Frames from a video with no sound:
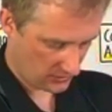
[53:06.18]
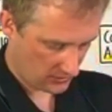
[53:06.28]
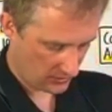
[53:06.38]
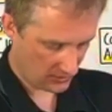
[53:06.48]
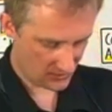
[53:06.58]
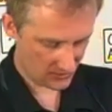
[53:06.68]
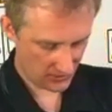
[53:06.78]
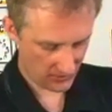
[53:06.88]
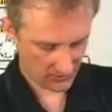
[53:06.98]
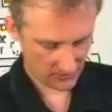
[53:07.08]

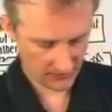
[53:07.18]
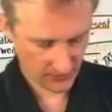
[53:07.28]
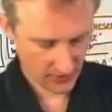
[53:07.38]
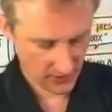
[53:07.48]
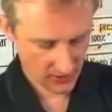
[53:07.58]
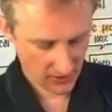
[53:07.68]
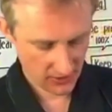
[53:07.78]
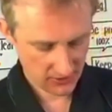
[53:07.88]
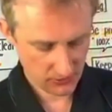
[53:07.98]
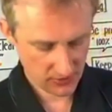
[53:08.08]
Gisela,
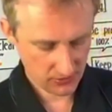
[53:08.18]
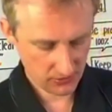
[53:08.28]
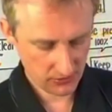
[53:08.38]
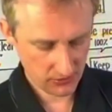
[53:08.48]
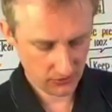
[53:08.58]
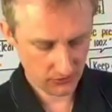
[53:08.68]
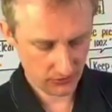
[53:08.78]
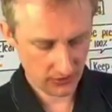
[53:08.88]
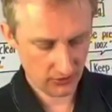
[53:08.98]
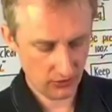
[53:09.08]
is retro useful
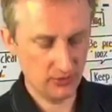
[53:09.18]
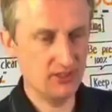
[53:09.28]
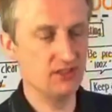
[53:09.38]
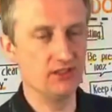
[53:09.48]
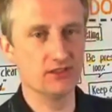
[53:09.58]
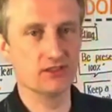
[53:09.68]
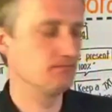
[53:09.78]
in all meetings?